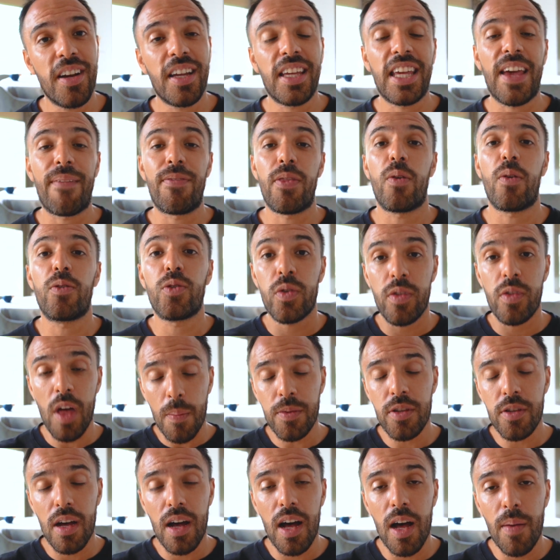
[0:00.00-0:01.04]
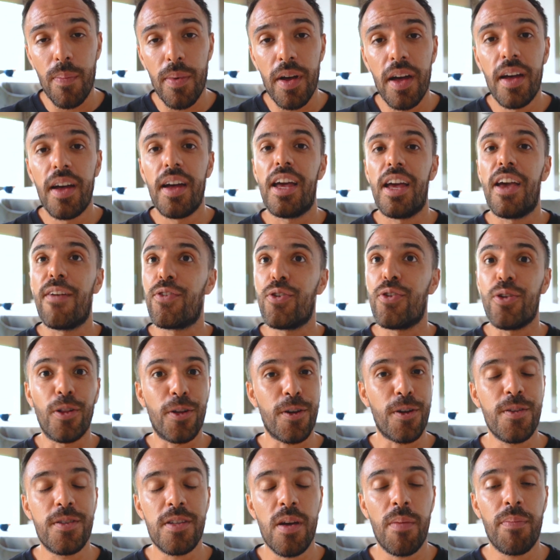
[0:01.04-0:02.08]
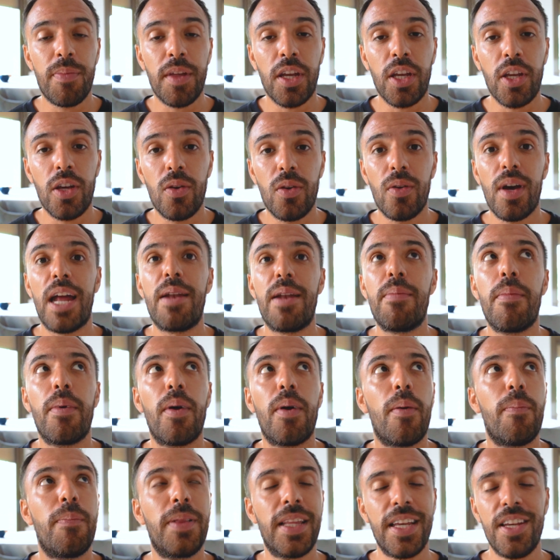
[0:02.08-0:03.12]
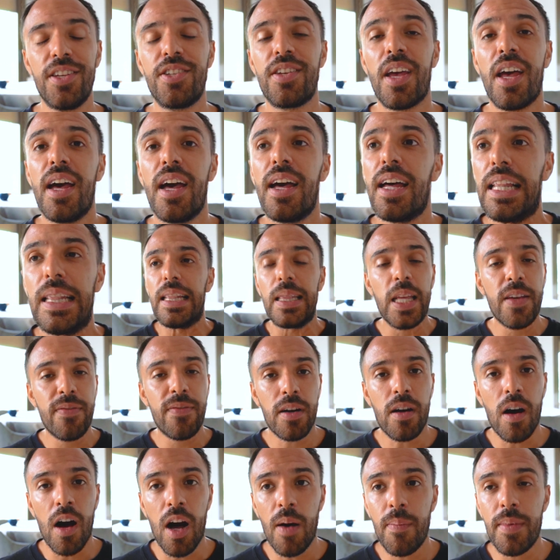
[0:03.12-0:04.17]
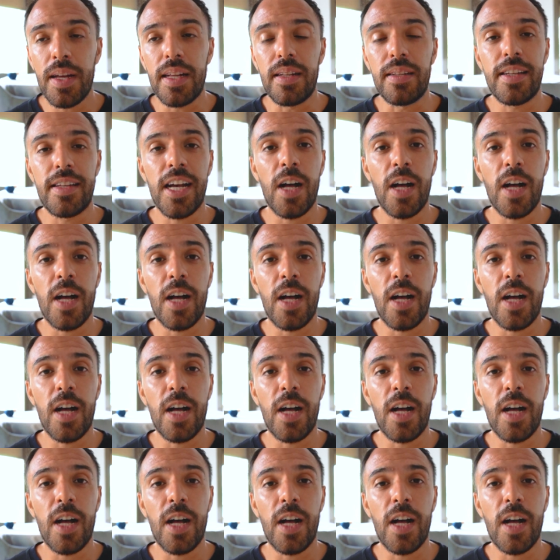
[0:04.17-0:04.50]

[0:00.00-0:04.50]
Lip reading: give those thumbs up if you learned something new, and please leave a comment.